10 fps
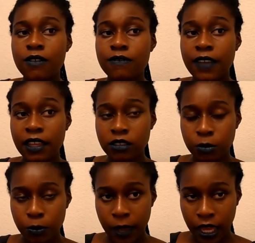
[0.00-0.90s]
Fail
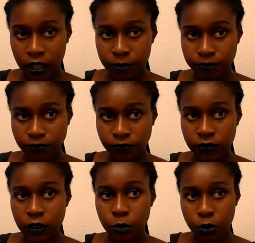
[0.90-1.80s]
to prepare,
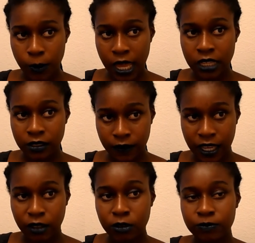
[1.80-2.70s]
prepare to
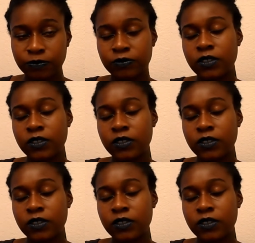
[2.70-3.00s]
fail.